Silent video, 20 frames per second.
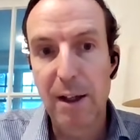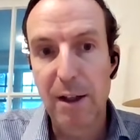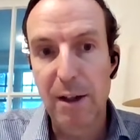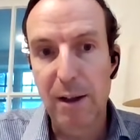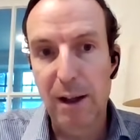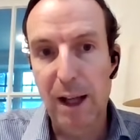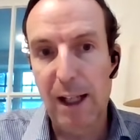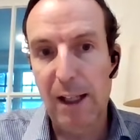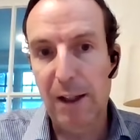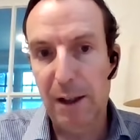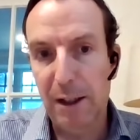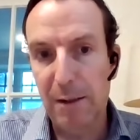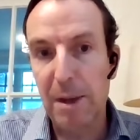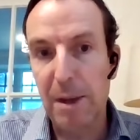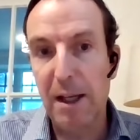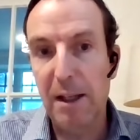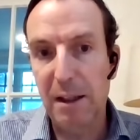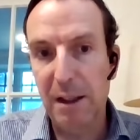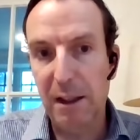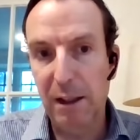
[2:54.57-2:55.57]
your likelihood of
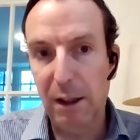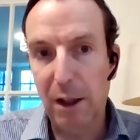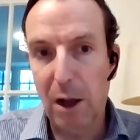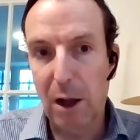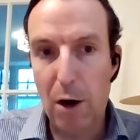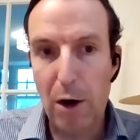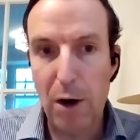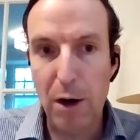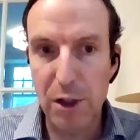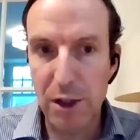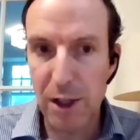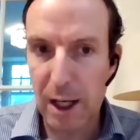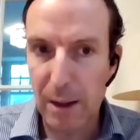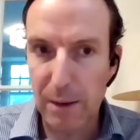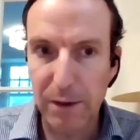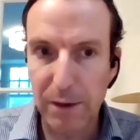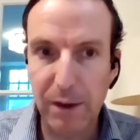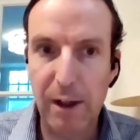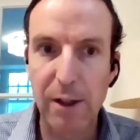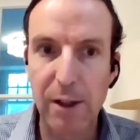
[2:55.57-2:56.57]
making large
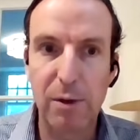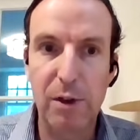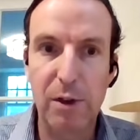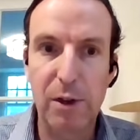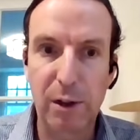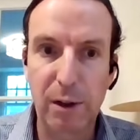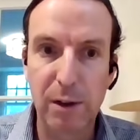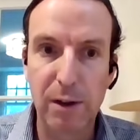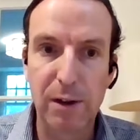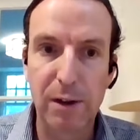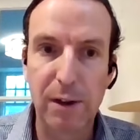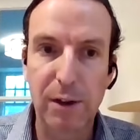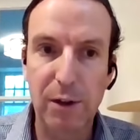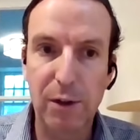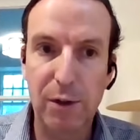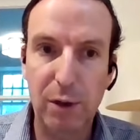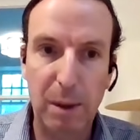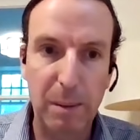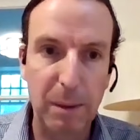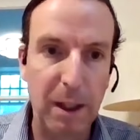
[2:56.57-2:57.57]
outsized returns is
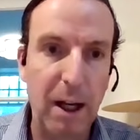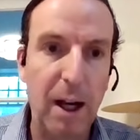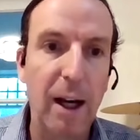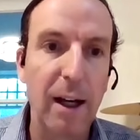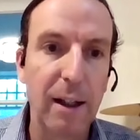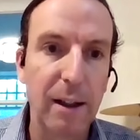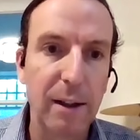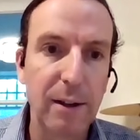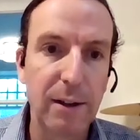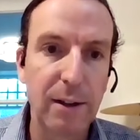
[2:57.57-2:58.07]
extremely high.